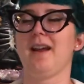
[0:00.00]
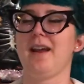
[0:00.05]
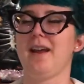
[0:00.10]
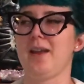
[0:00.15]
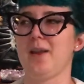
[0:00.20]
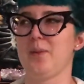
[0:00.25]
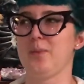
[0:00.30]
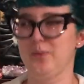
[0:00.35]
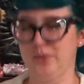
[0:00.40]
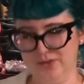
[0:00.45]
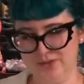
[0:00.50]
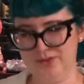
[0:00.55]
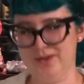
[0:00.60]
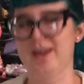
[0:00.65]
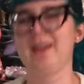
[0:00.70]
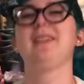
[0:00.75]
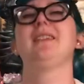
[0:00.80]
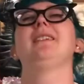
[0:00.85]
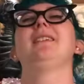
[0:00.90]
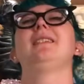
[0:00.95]
I
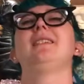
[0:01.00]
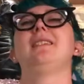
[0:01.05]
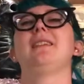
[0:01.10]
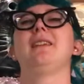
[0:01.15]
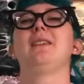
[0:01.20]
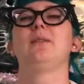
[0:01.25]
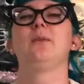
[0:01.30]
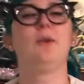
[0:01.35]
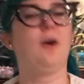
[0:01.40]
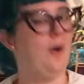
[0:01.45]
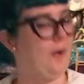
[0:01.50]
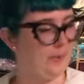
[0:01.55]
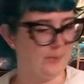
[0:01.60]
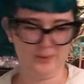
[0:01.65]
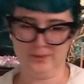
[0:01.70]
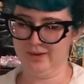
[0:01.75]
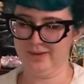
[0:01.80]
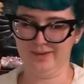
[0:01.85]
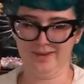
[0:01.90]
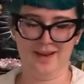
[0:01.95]
appreciate it, as
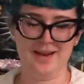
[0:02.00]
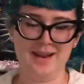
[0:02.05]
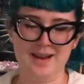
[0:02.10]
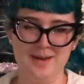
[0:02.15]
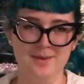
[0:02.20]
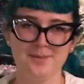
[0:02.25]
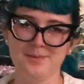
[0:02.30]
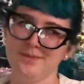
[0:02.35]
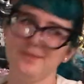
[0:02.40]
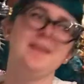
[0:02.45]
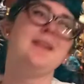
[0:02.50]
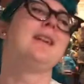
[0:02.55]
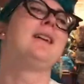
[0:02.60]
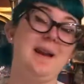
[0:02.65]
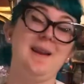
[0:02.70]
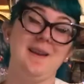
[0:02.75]
awkward as I am.